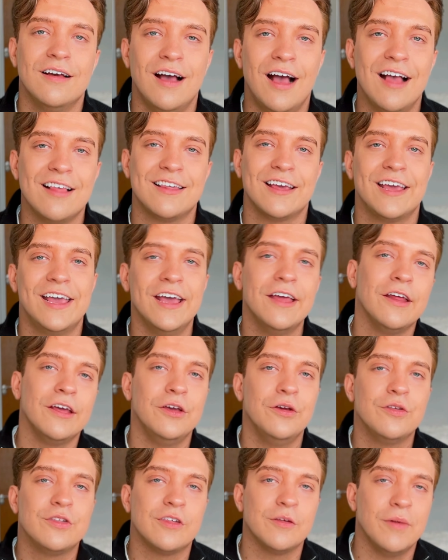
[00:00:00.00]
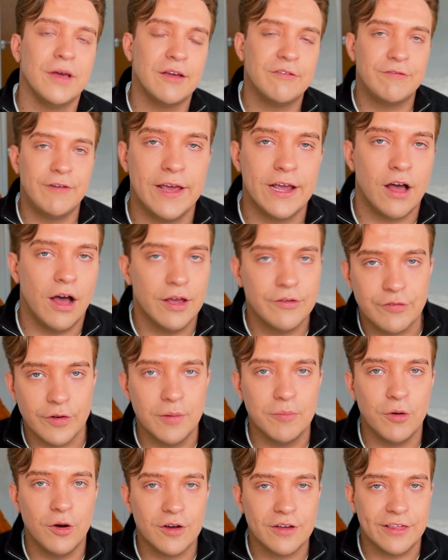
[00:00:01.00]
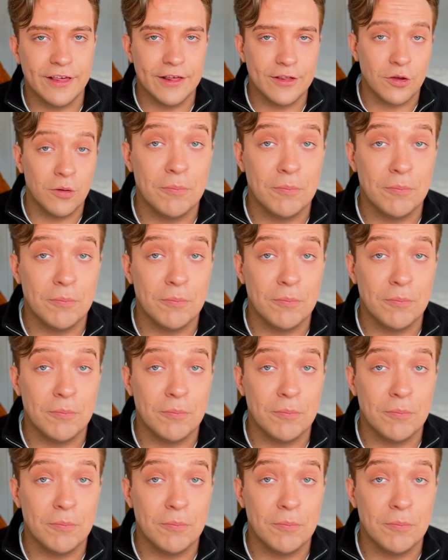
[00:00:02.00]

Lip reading: As a kid, I used to make fake iPhone boxes on